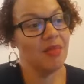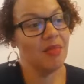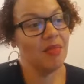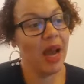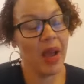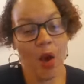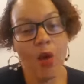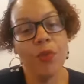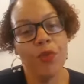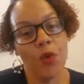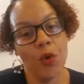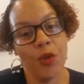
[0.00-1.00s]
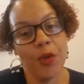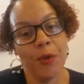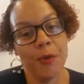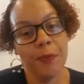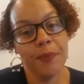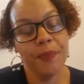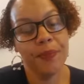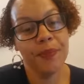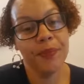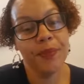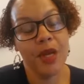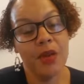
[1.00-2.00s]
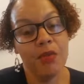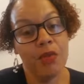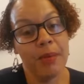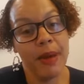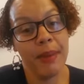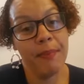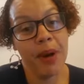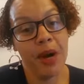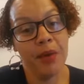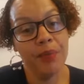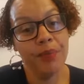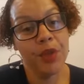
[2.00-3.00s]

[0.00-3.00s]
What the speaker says: my hope for you. Remember,